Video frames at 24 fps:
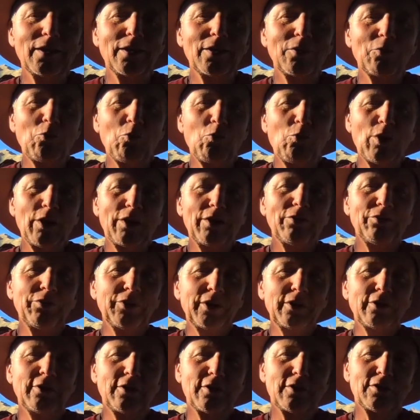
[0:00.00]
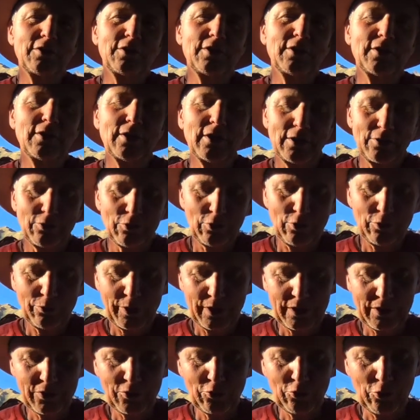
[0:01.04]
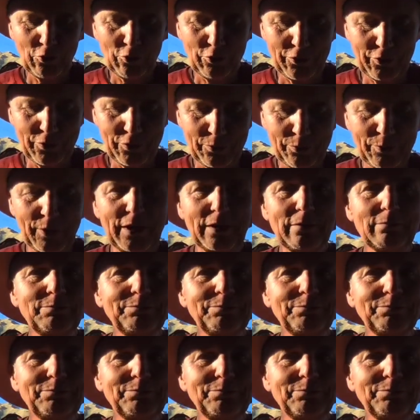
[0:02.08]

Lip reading: One of the cards that always called to me,